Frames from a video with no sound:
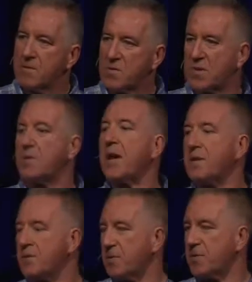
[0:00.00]

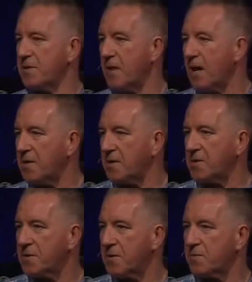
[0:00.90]
sometimes people do that
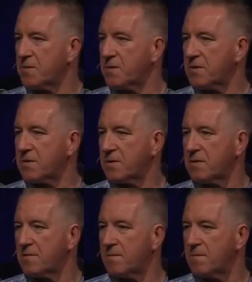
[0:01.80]
towards Christmas.
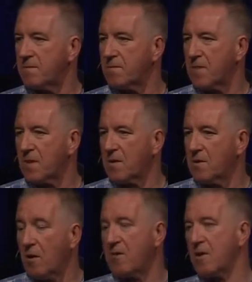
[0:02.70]

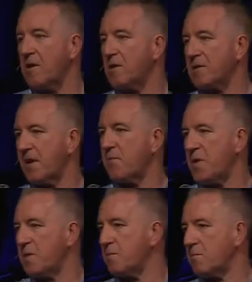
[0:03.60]
Over the years, I've
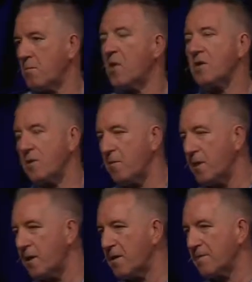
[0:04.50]
been more than
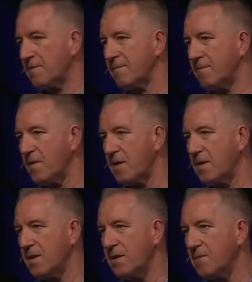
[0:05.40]
aware.
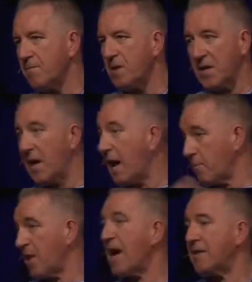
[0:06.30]
And again,
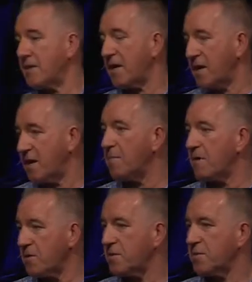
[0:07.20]
I'm glad that they come
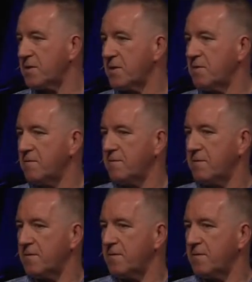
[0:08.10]
on Christmas Eve.